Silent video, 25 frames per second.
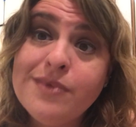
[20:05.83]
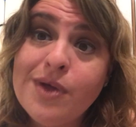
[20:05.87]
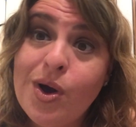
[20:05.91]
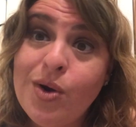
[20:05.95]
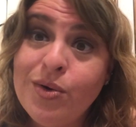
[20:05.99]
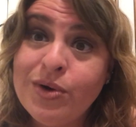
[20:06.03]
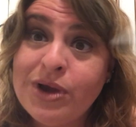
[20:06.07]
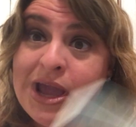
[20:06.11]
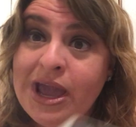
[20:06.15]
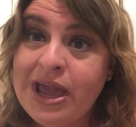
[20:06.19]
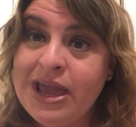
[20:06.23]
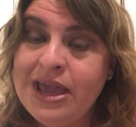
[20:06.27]

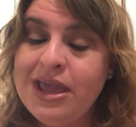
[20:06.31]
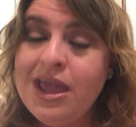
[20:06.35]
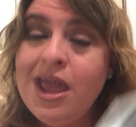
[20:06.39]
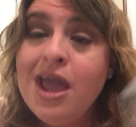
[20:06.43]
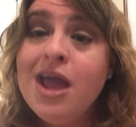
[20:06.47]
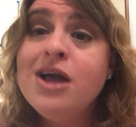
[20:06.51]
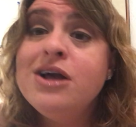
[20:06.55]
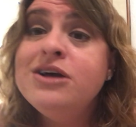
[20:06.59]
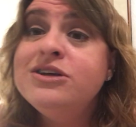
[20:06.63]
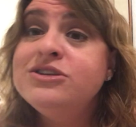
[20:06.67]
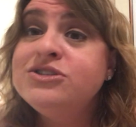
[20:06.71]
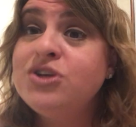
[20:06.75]
Okay?
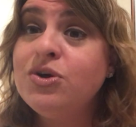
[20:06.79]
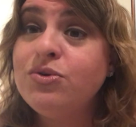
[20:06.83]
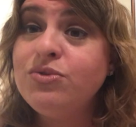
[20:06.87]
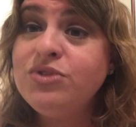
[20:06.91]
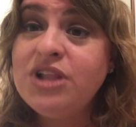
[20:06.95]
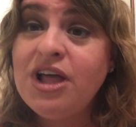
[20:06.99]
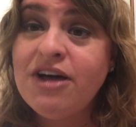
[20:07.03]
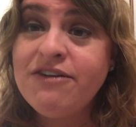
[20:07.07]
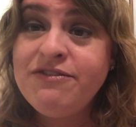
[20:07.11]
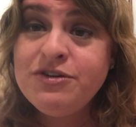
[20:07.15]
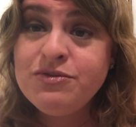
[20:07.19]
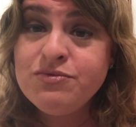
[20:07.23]
So
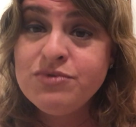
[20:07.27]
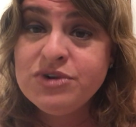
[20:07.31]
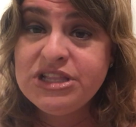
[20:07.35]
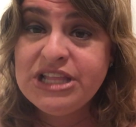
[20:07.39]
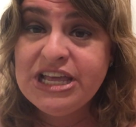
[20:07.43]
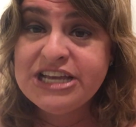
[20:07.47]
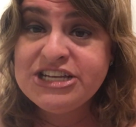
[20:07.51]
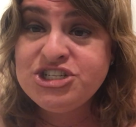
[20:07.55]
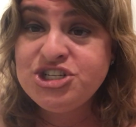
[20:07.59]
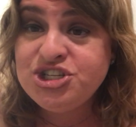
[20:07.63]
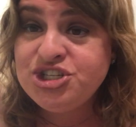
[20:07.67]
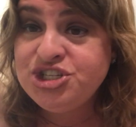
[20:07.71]
love and
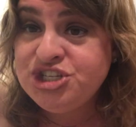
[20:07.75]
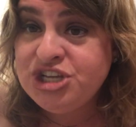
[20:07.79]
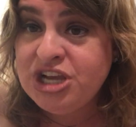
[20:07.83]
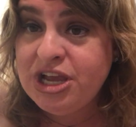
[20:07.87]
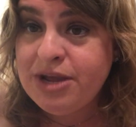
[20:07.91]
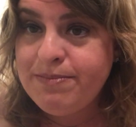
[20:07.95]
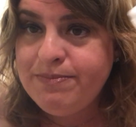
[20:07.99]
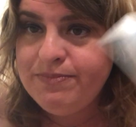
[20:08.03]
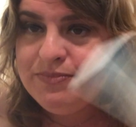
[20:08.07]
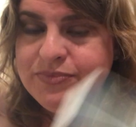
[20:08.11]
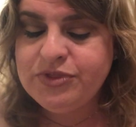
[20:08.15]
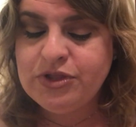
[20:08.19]

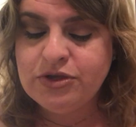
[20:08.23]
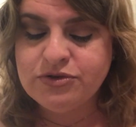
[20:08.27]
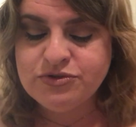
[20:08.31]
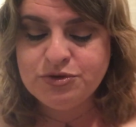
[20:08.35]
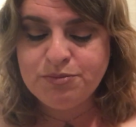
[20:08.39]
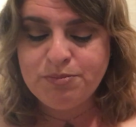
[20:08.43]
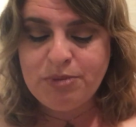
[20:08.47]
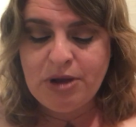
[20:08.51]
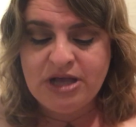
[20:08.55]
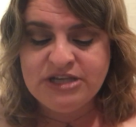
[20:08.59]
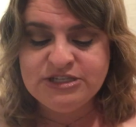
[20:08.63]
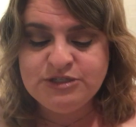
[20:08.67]
relationship, those are
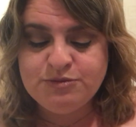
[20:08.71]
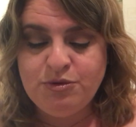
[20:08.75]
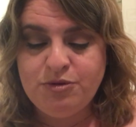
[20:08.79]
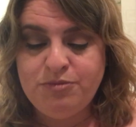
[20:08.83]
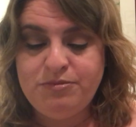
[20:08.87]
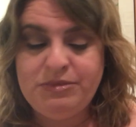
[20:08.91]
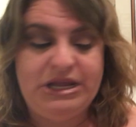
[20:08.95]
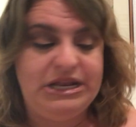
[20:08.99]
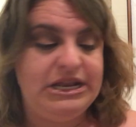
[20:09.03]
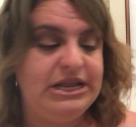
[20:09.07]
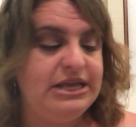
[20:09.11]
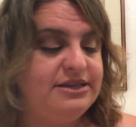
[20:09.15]
possible
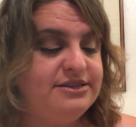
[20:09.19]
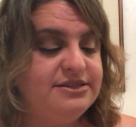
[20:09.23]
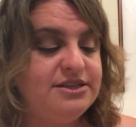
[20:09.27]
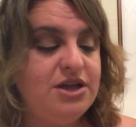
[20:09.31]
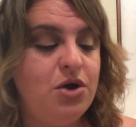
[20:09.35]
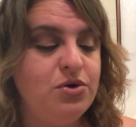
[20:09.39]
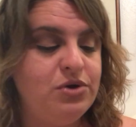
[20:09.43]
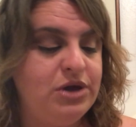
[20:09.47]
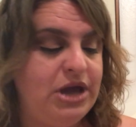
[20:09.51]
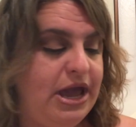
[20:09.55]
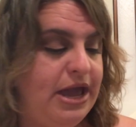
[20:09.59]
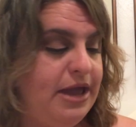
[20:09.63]
meanings.
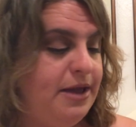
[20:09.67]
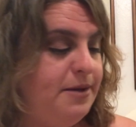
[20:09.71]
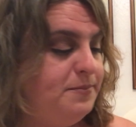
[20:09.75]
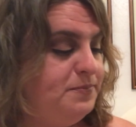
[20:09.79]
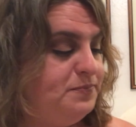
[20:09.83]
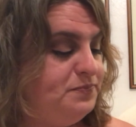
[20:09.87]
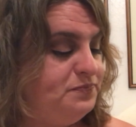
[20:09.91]
Okay.